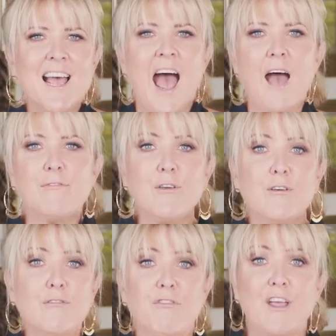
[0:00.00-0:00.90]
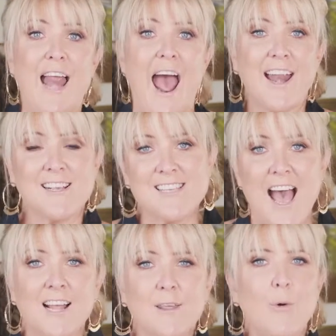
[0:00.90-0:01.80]
Have you figured out
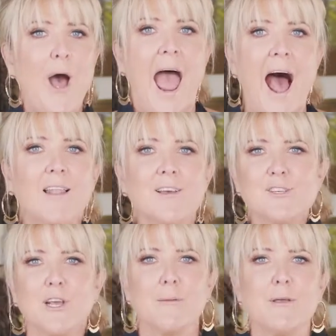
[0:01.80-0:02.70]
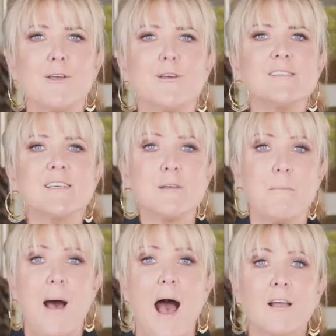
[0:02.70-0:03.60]
exactly what outlets you're going to be using to
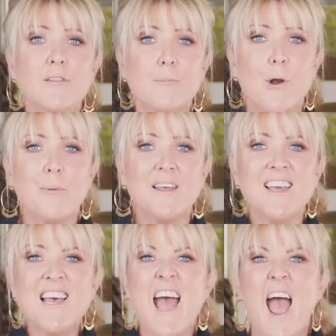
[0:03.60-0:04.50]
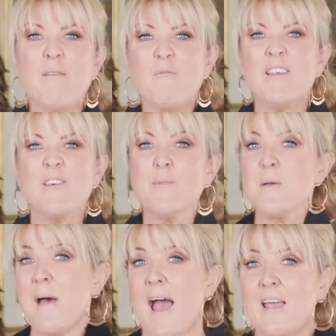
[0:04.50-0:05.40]
market the property and whether you'll be
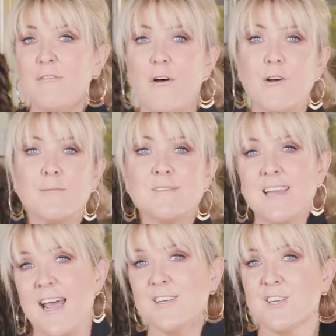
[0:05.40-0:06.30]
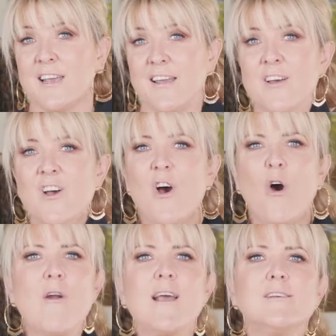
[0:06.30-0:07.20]
paying for home staging?
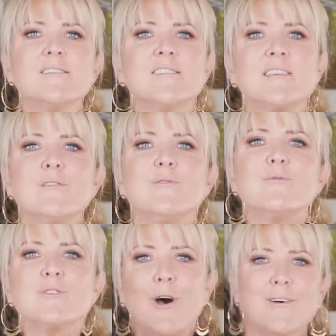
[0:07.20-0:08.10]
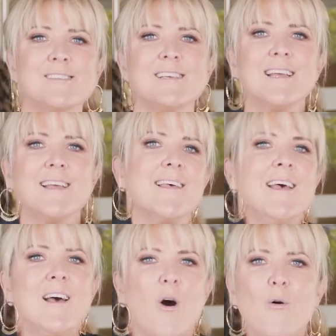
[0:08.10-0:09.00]
Or are you still tossing
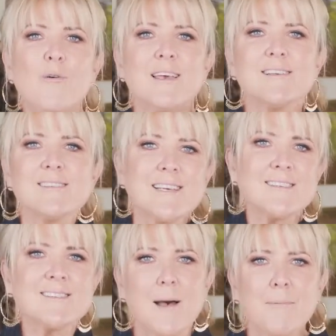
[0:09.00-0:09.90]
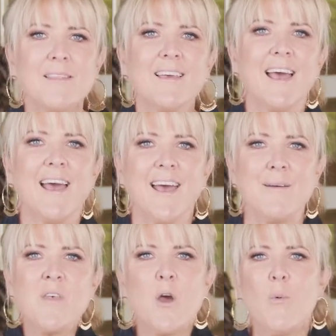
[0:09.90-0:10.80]
all these things up in the air,
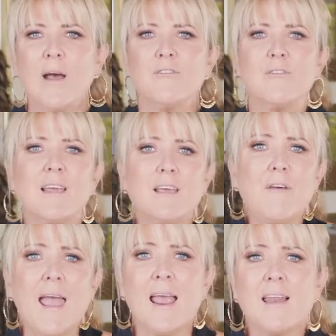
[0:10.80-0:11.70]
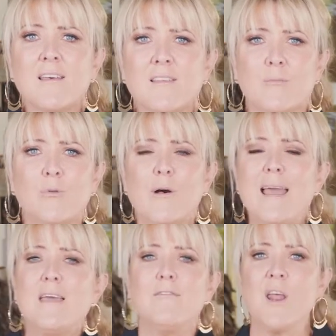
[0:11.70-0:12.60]
wondering if any of them will
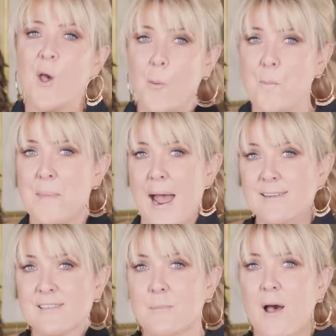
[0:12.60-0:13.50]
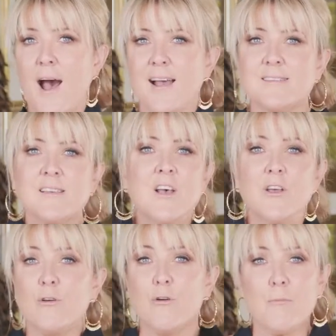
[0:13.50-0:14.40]
even help maximise
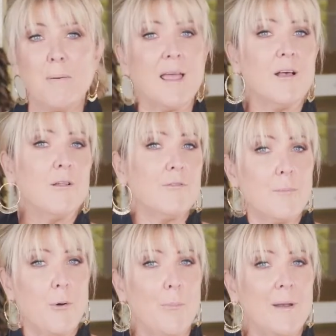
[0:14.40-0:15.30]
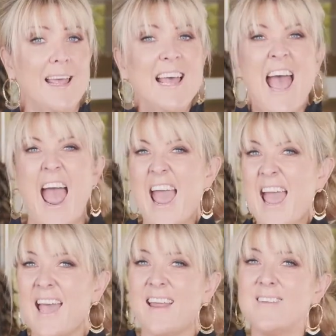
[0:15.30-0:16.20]
your appeal of your property,
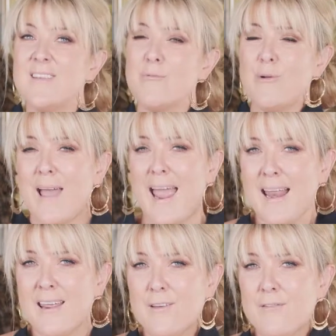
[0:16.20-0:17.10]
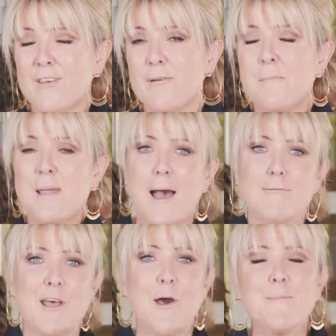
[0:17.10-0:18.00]
and will any of them be
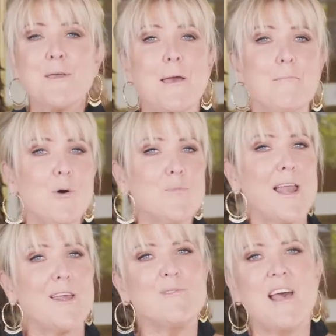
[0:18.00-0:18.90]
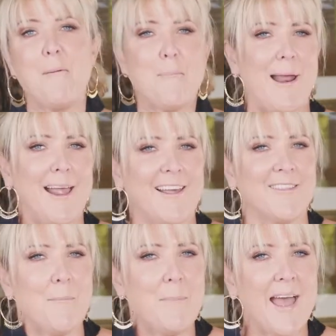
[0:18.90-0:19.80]
able to help you get more money without breaking
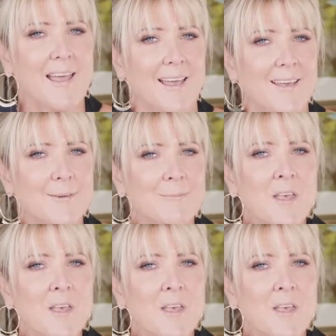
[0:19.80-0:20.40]
the bank?